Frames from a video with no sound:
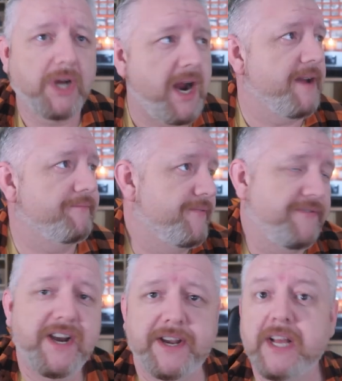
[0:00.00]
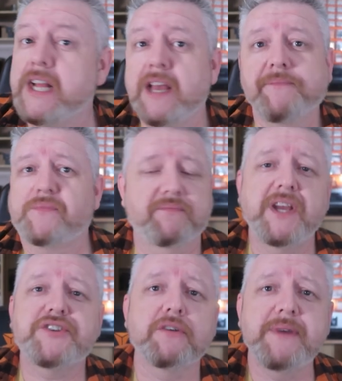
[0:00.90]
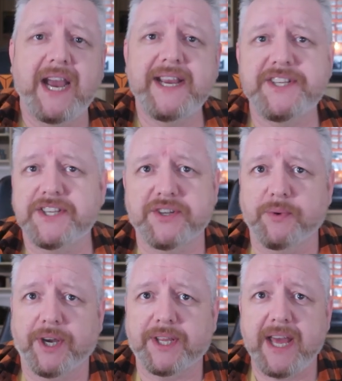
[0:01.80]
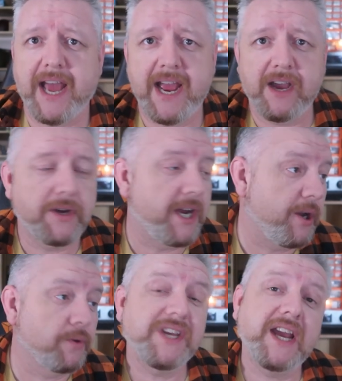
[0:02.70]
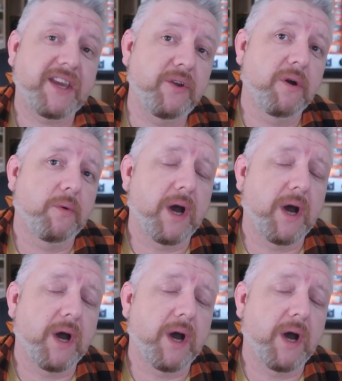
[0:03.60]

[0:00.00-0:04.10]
All right, fine. It took me ages to work that out, and it will take you a